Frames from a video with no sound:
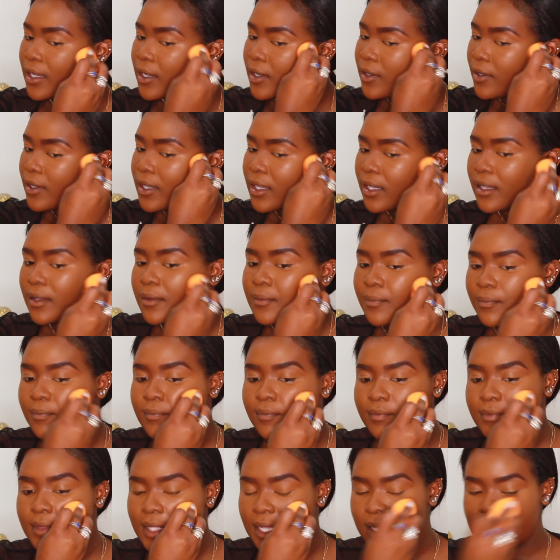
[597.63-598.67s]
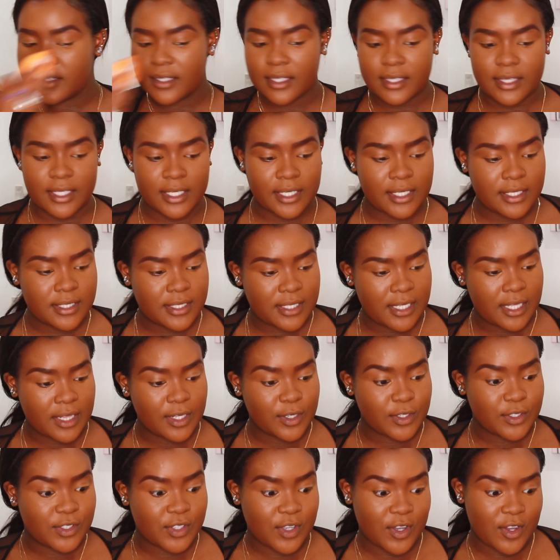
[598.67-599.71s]
Okay, now that the
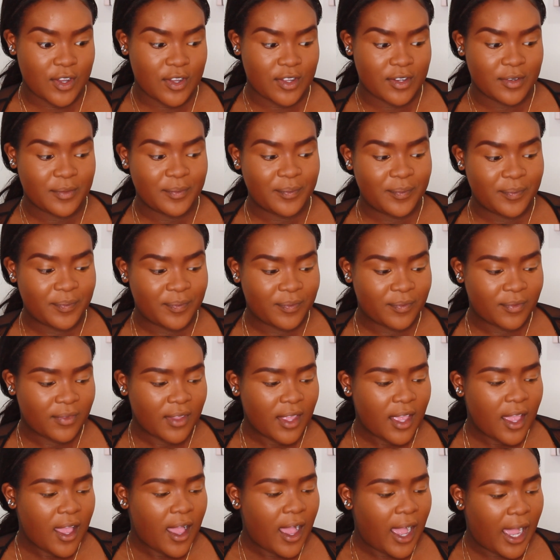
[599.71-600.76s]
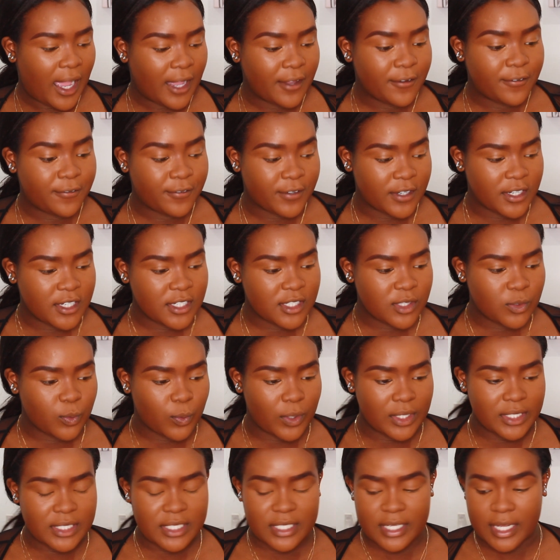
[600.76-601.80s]
concealer is on, I first
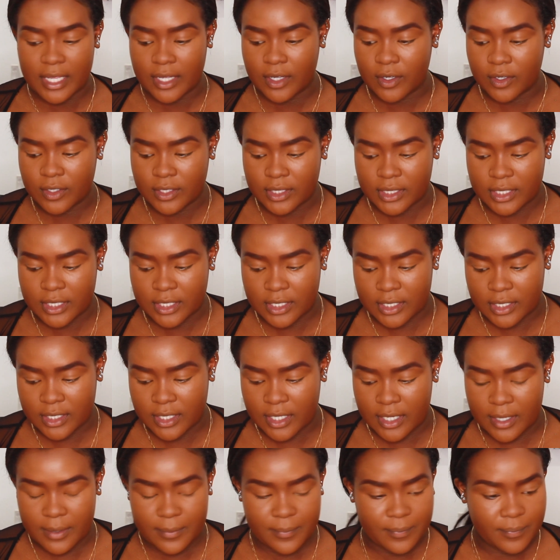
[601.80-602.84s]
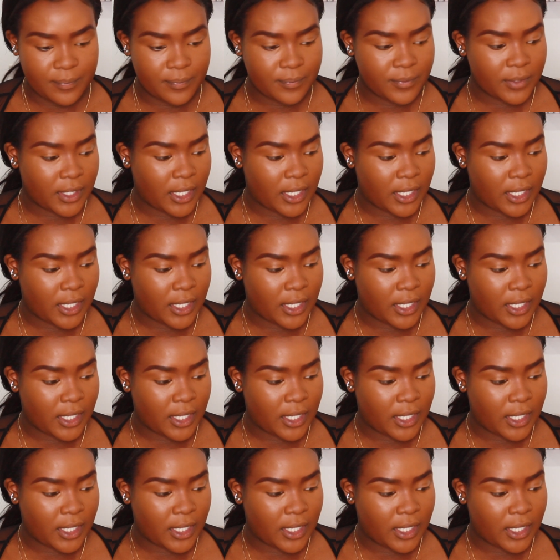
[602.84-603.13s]
went and I got the